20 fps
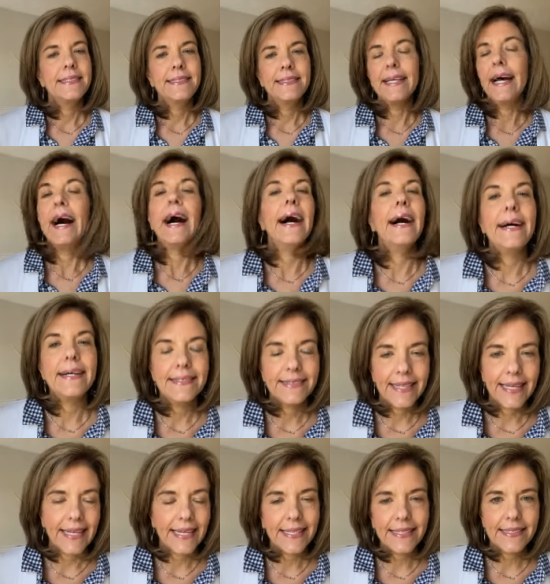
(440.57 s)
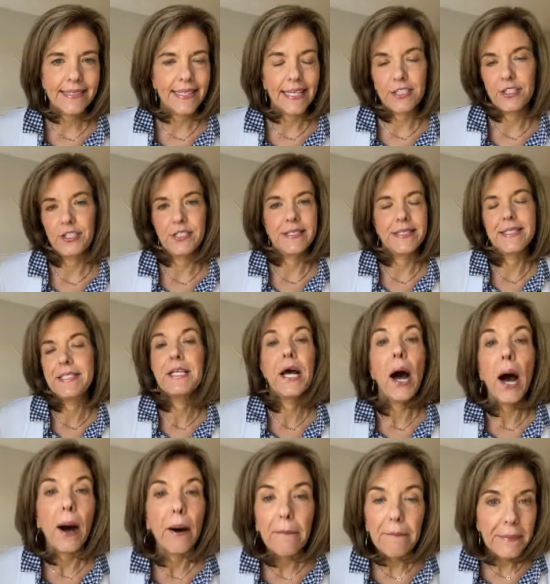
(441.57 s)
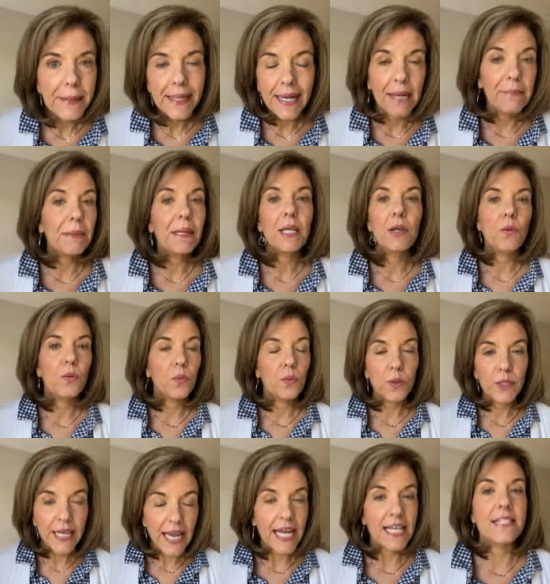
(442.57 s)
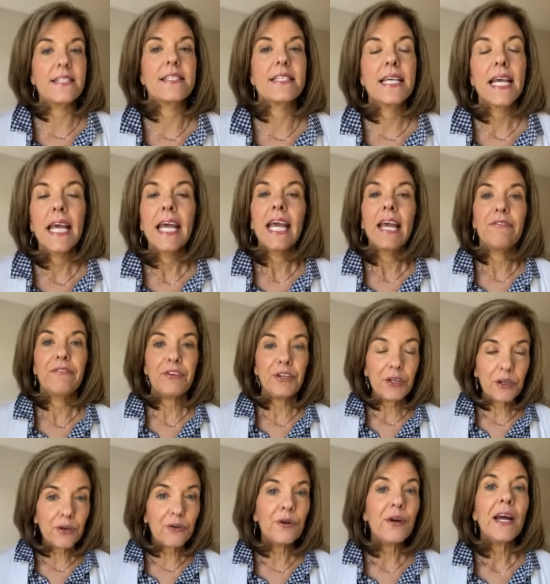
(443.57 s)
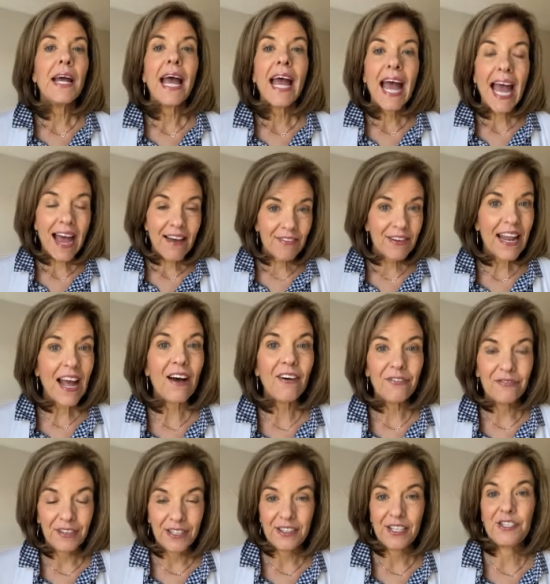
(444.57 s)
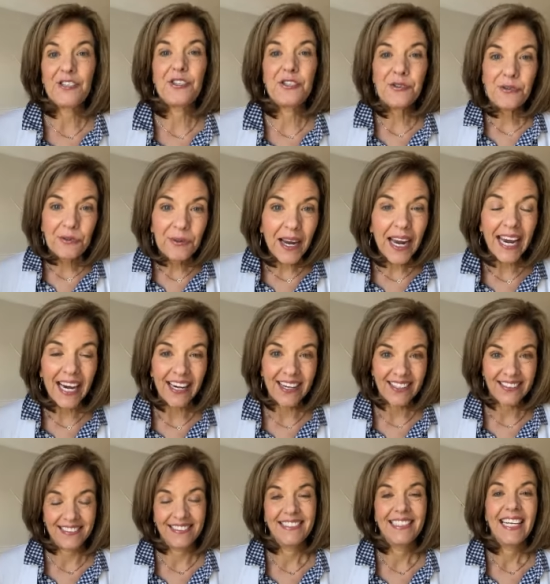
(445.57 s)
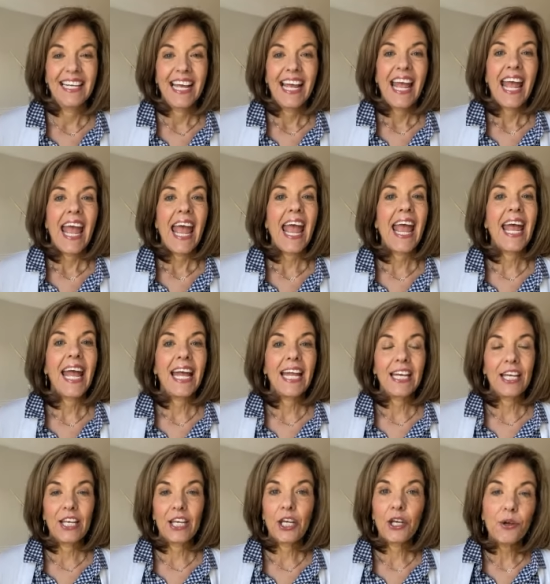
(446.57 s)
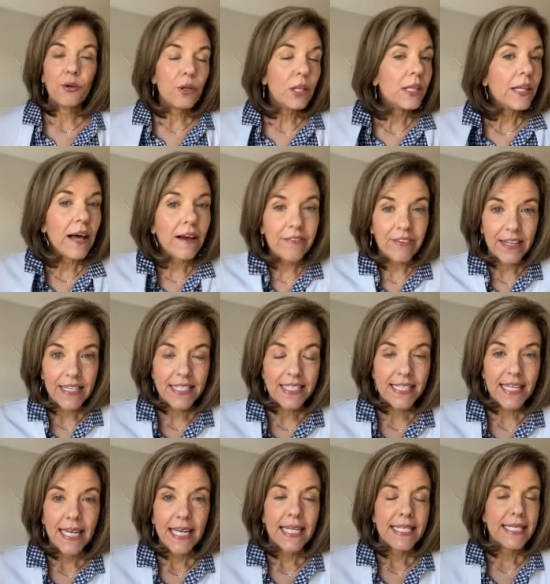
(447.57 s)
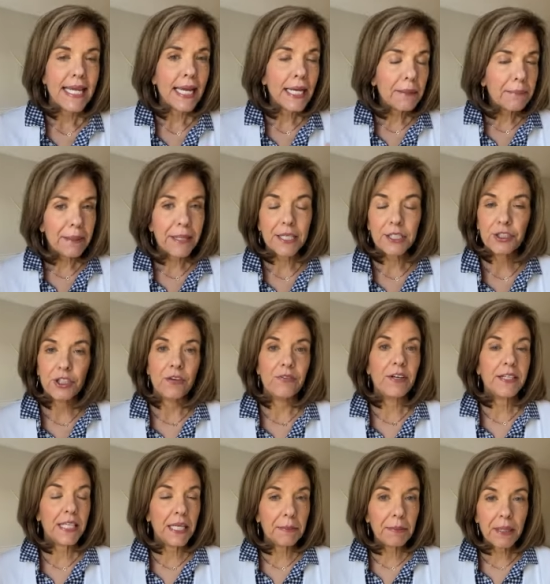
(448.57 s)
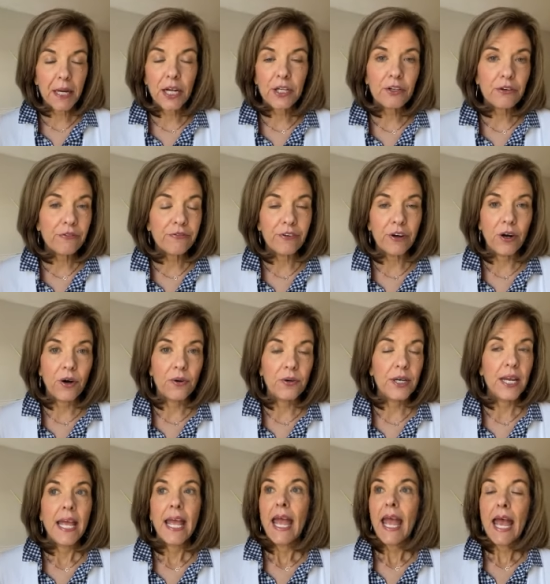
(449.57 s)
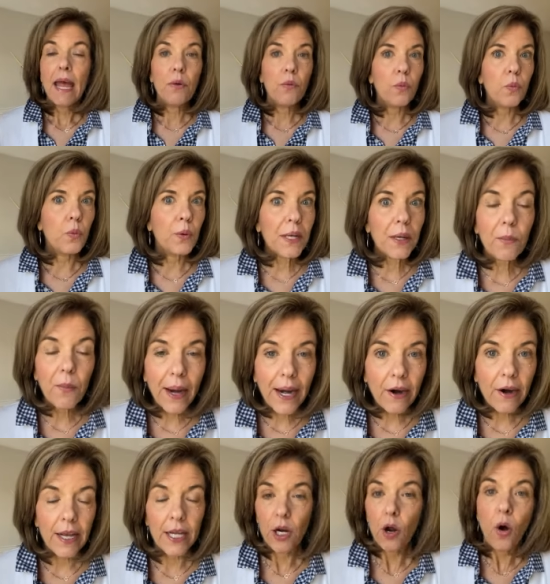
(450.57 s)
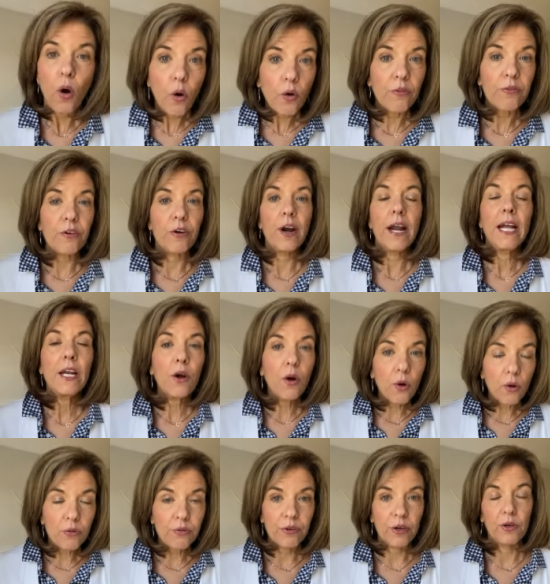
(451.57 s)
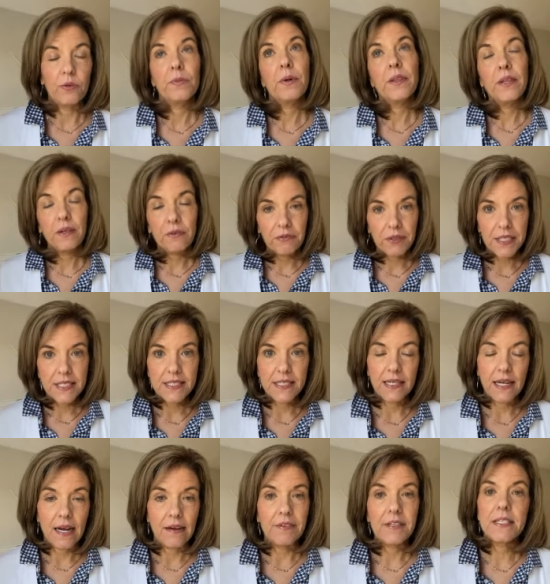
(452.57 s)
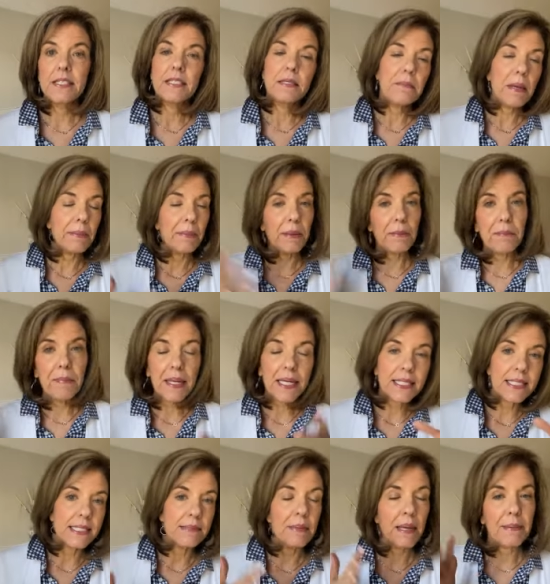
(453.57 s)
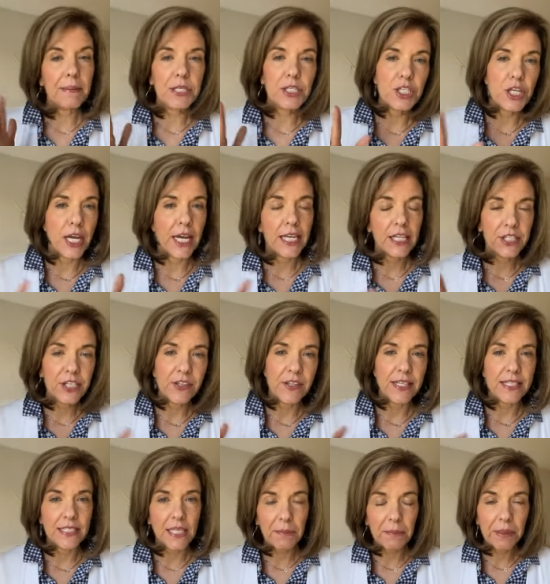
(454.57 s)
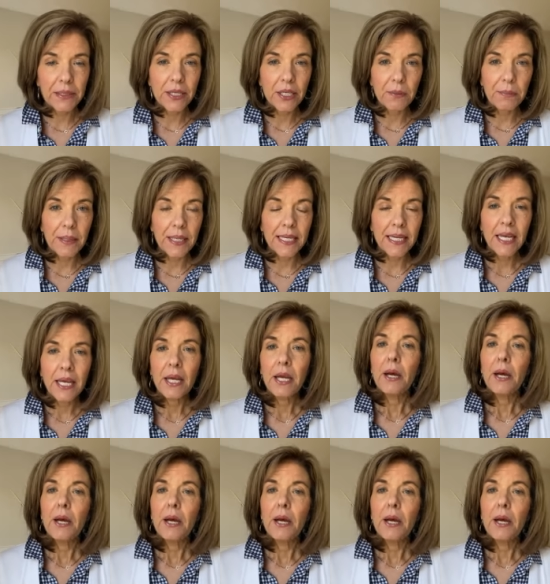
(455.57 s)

duh, like that's just dumb. I mean, yes, if you have an outfit that you wear and you love it Take a picture of it, keep it on your phone, and rewear it over and over within reason, obviously. Maybe mix, maybe change things up a little bit,